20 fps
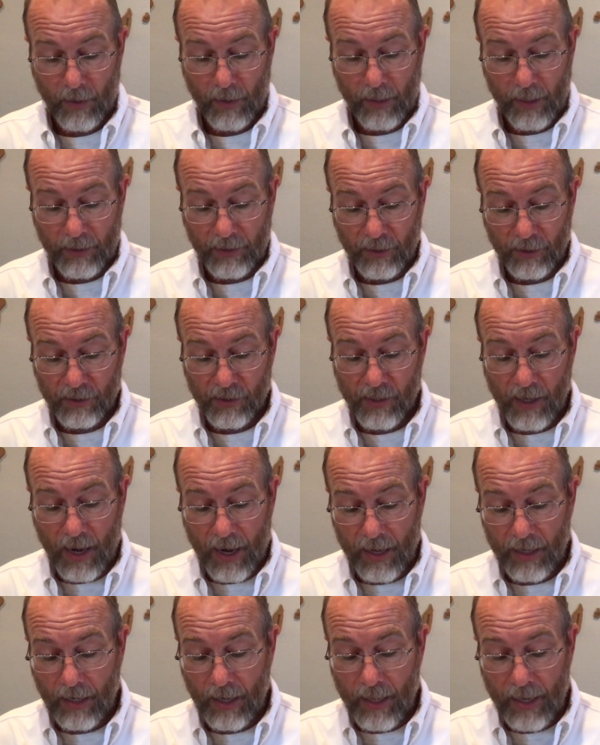It does
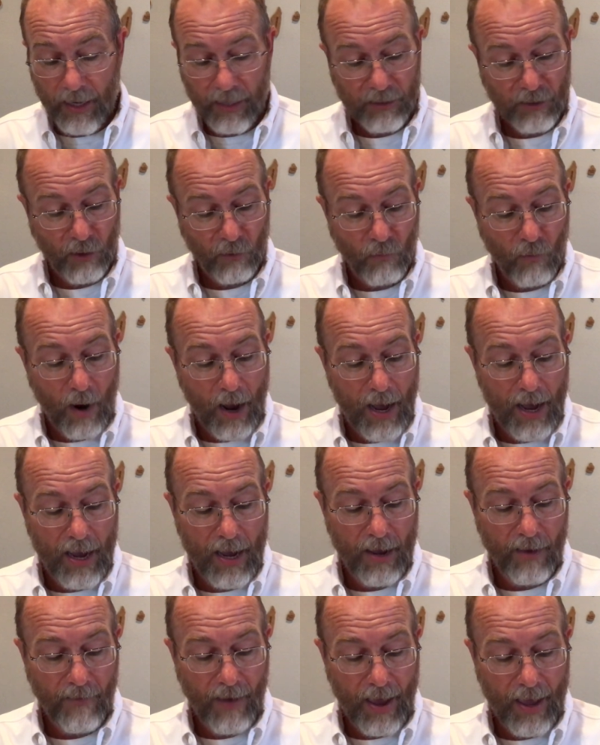not let us
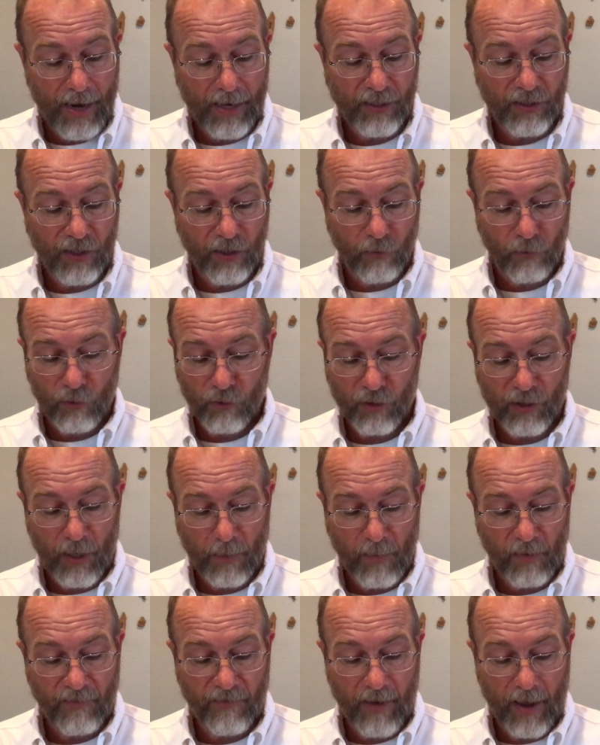arrive at a
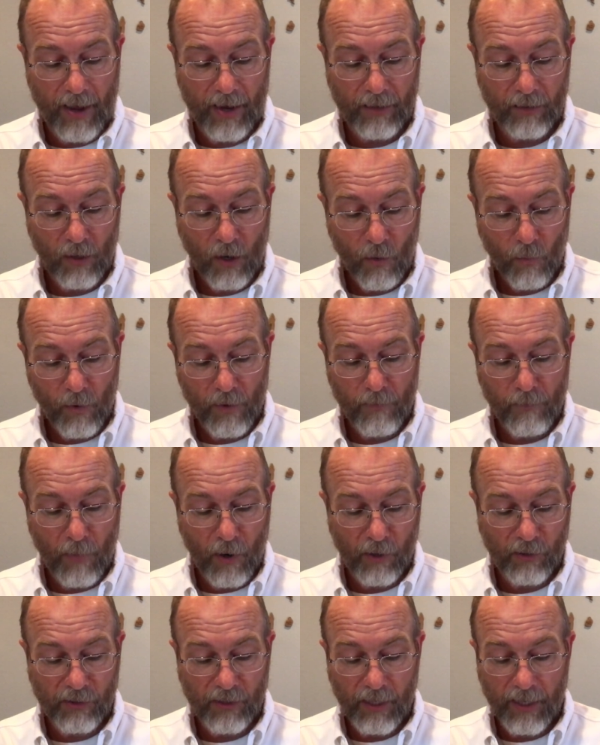zero-sum effect with
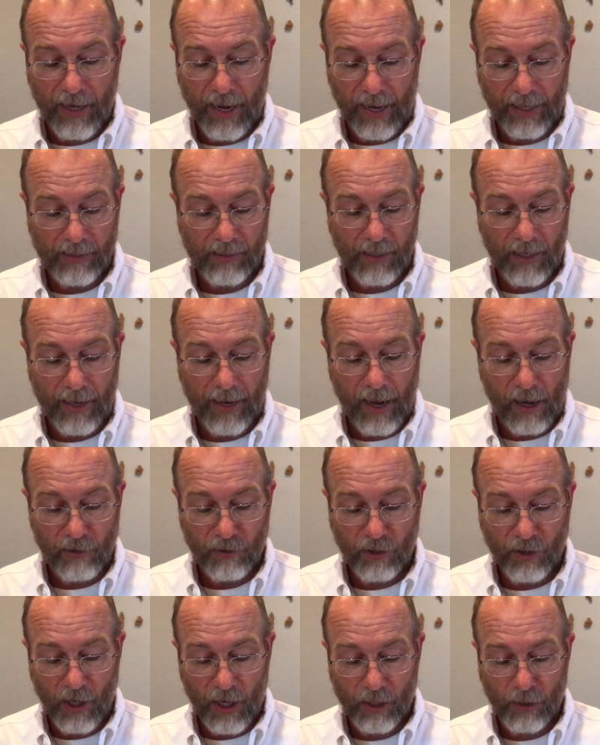mercy canceling
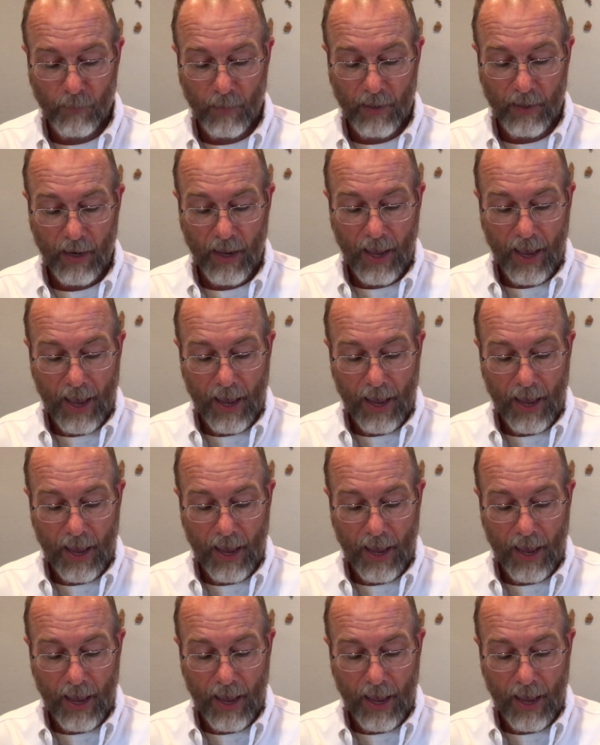out judgment